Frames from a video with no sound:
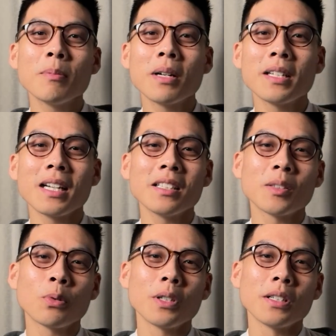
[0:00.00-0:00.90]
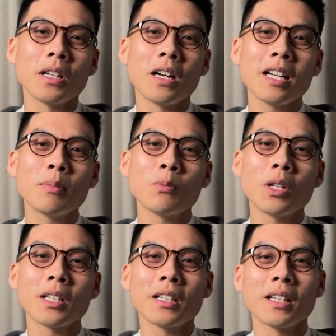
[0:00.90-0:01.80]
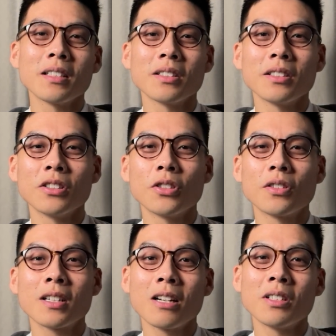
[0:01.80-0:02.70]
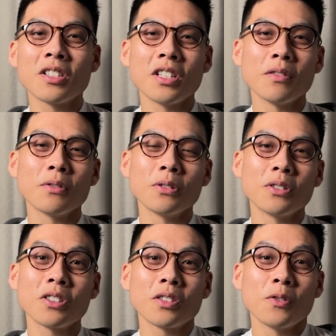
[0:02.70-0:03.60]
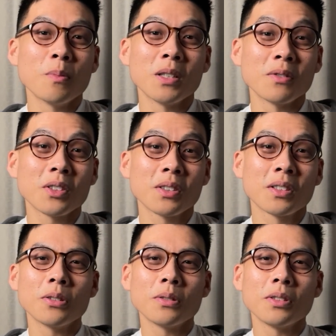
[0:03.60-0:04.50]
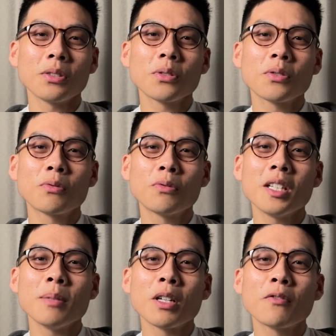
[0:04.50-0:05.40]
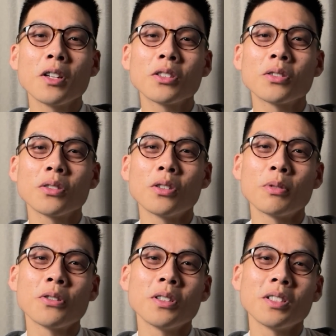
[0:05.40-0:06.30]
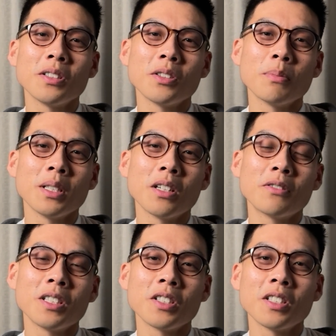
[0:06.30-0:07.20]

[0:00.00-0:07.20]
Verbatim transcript: Keep in mind, at this point, I had been working as a cloud engineer for just a few months. So this was really my first opportunity to meet other